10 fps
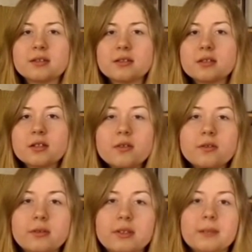
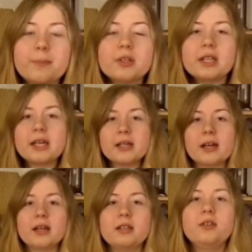So put that
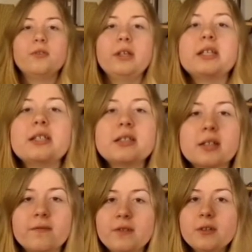on your
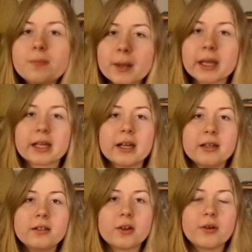list if you plan
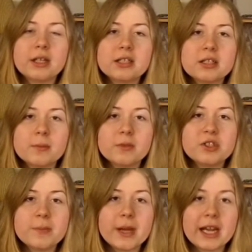on going to
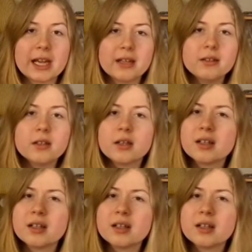Japan.